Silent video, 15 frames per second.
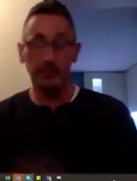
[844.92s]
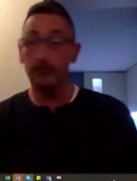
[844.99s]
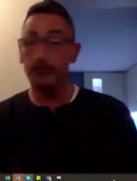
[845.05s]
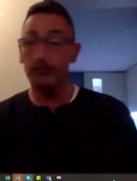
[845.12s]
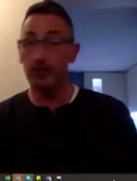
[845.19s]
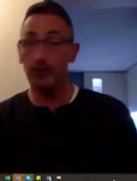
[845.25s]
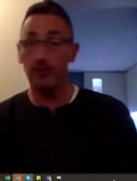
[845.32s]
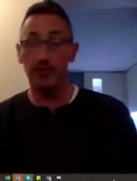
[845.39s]
can do
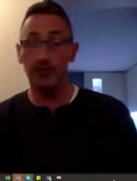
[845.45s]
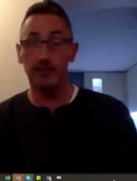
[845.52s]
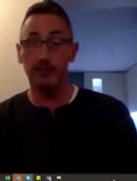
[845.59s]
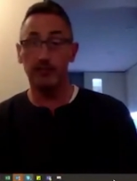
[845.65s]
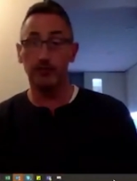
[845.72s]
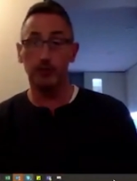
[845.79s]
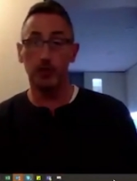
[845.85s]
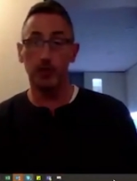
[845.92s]
surveys
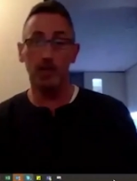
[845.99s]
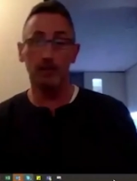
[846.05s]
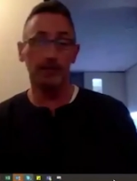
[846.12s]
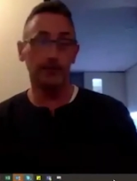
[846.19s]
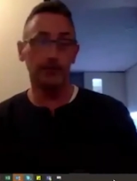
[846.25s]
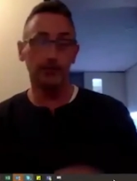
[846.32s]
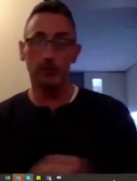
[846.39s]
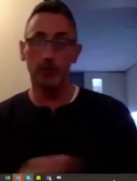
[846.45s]
as well. If
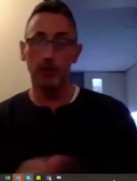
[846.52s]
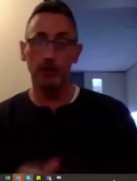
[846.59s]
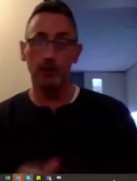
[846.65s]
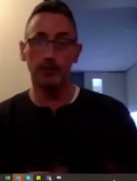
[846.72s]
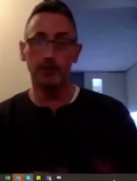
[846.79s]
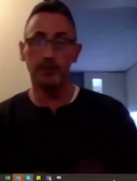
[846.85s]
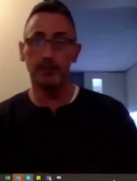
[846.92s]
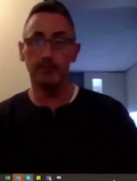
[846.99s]
it's remote,
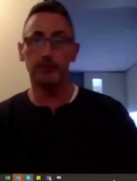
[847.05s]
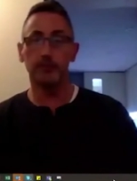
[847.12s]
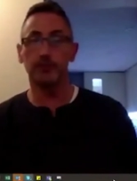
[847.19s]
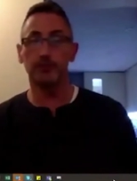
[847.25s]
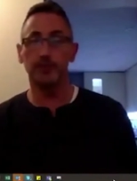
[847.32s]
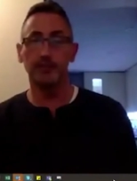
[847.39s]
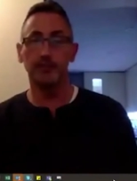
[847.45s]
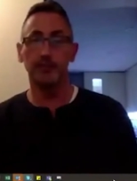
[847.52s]
you can get
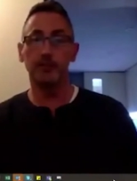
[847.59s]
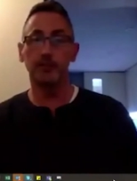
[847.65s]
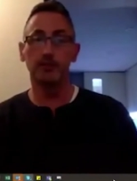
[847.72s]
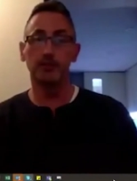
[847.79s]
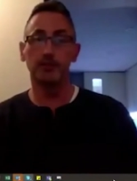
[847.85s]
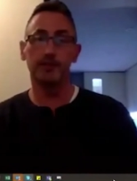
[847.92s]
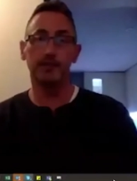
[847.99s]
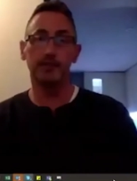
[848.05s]
surveys done
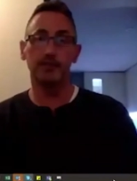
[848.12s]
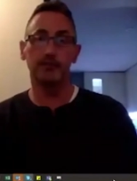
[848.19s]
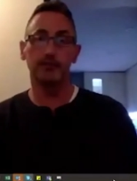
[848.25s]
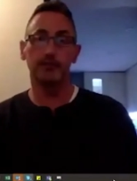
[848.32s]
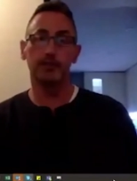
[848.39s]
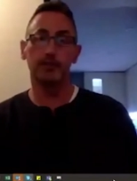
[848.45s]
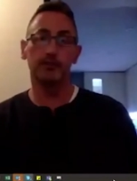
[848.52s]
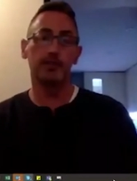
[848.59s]
and things.
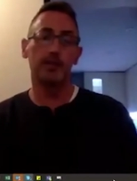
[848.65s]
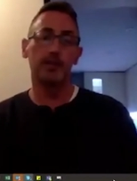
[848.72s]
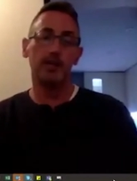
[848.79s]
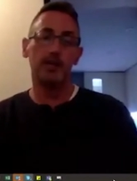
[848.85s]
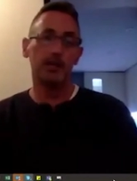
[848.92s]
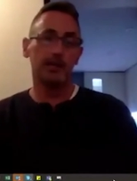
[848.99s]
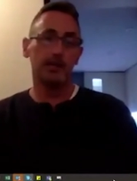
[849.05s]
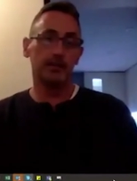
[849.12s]
And, and
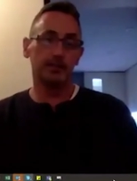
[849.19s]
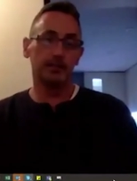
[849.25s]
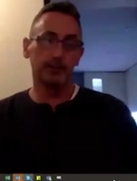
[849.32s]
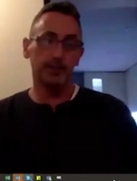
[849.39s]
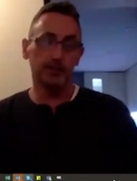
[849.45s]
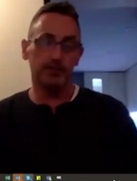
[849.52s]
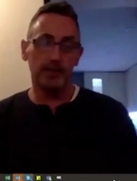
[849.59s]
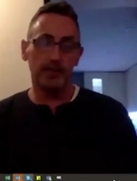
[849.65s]
you know,
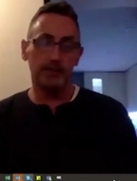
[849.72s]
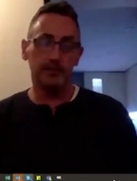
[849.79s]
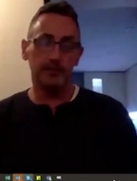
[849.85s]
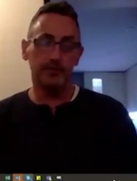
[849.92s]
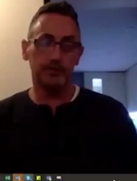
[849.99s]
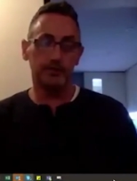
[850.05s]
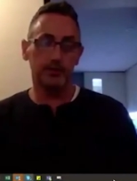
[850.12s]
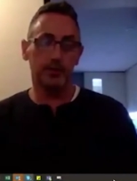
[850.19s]
it,
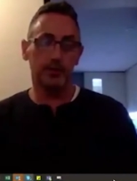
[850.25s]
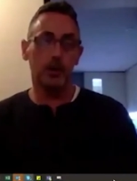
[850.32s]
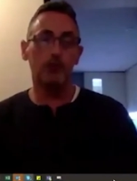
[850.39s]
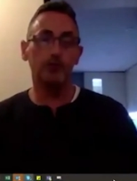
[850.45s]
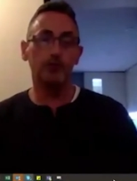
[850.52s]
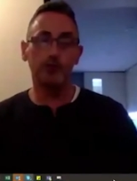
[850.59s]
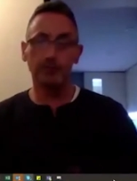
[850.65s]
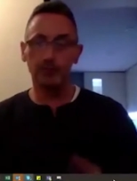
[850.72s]
it's
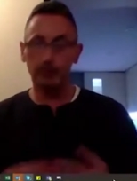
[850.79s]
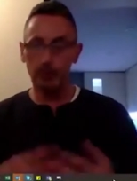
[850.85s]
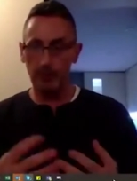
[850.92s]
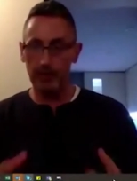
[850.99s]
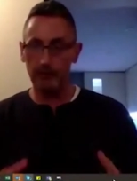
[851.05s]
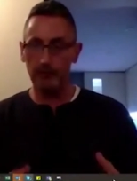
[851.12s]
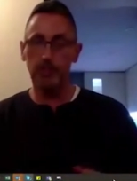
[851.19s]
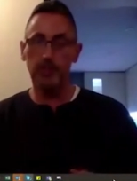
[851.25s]
hopefully you've built
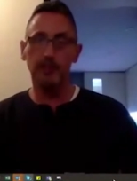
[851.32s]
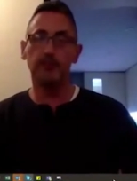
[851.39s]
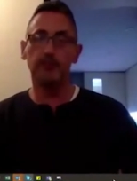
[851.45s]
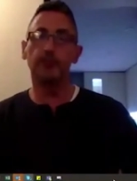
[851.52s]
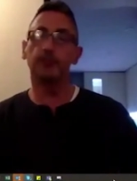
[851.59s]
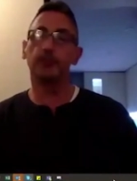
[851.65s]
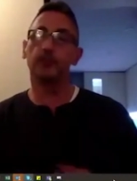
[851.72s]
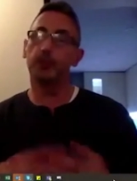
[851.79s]
that
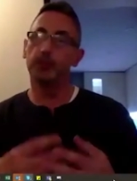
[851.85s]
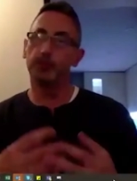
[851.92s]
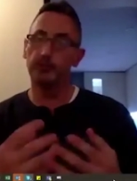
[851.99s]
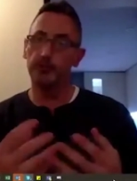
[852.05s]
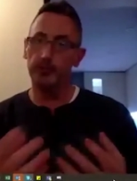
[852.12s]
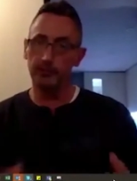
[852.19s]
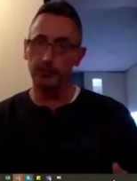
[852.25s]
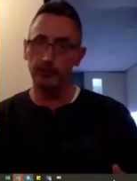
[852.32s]
relationship
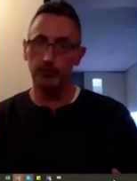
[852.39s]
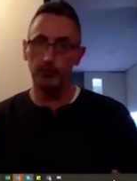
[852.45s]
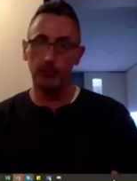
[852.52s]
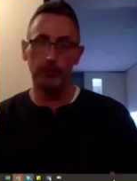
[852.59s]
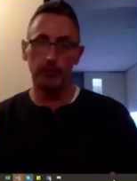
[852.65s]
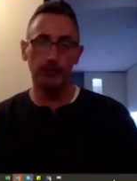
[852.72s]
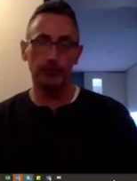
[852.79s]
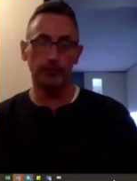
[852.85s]
and, and you've
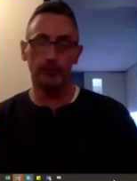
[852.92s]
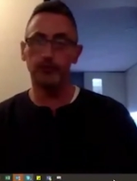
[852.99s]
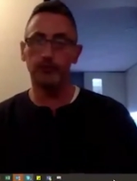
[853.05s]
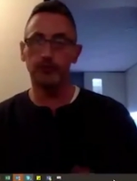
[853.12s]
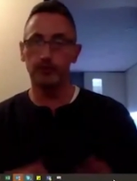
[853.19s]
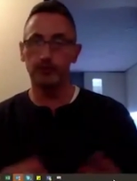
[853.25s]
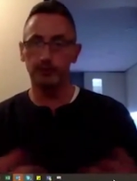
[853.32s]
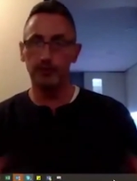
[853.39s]
built the
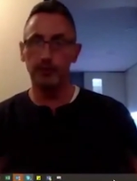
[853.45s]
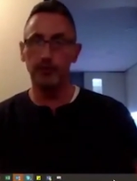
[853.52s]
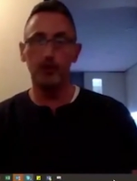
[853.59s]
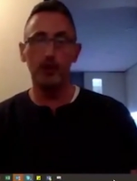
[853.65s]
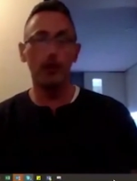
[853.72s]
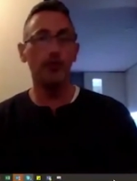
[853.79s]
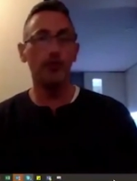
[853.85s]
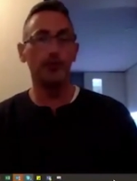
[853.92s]
trust and, and
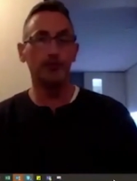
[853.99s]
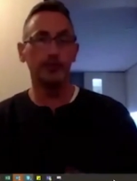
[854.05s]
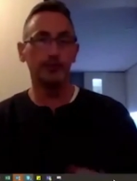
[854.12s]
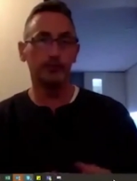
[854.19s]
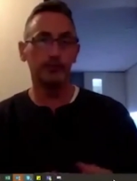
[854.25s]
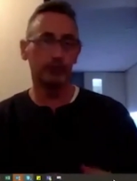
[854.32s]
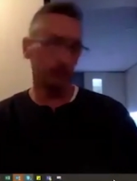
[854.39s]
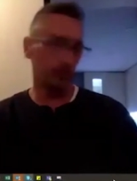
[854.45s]
know that you're
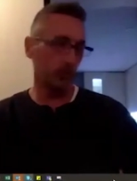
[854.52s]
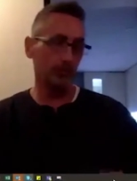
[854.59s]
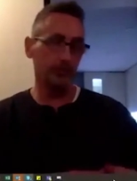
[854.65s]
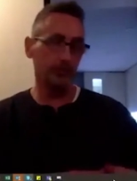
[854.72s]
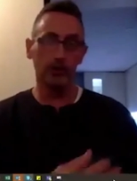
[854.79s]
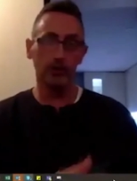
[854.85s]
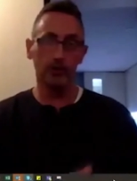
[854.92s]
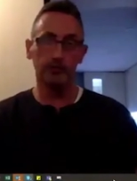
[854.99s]

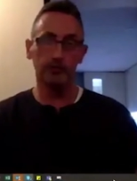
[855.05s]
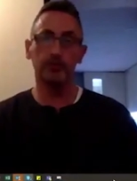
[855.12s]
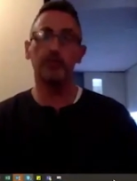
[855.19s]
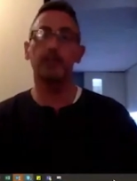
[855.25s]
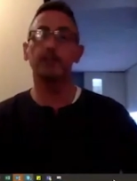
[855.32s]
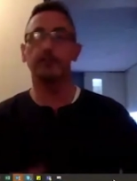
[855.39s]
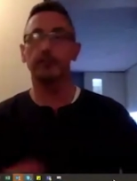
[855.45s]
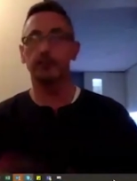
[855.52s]
reporting
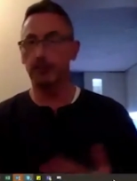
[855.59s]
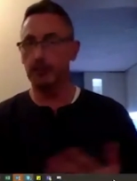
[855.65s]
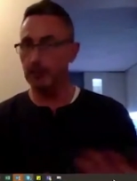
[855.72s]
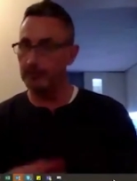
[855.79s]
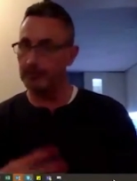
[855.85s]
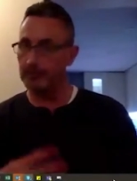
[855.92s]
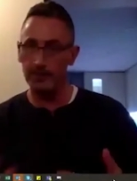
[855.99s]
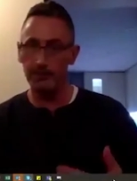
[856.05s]
honestly. And so, you know,
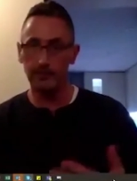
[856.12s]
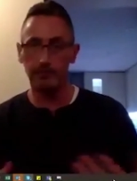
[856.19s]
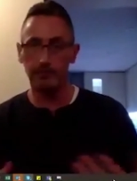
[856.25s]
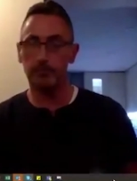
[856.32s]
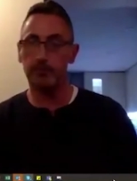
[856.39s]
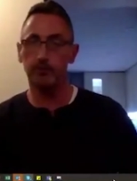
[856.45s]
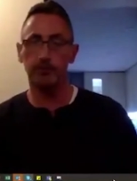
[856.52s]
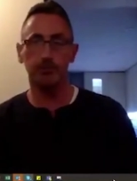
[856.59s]
again,
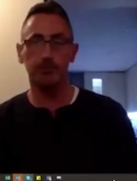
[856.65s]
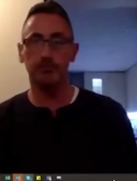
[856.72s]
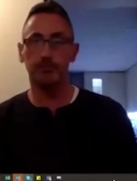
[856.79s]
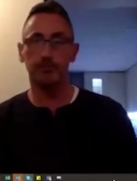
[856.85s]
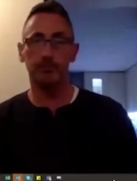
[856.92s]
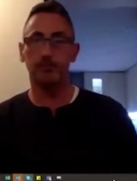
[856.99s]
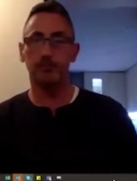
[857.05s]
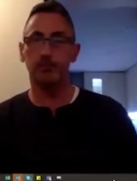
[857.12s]
that's,
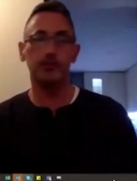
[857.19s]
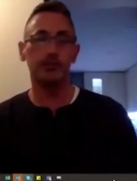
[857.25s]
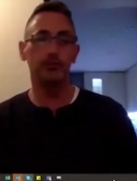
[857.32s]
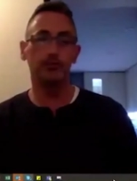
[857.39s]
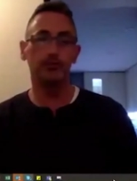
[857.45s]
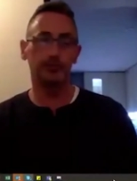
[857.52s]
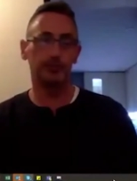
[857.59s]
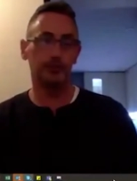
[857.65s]

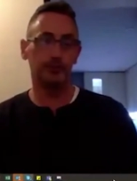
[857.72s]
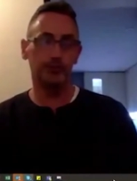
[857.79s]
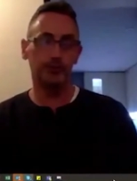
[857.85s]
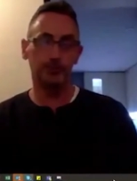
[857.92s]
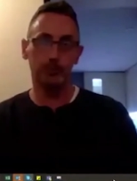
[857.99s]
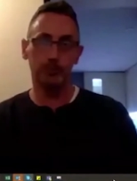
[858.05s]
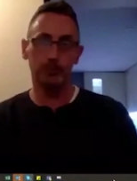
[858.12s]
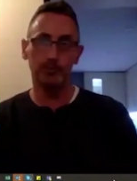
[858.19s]
huge, huge
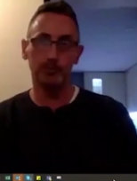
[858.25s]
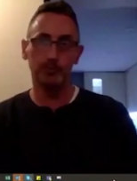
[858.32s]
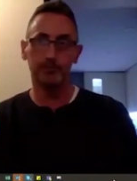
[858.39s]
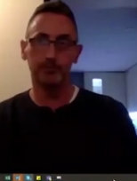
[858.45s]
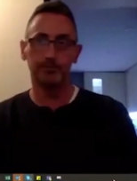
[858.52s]
important.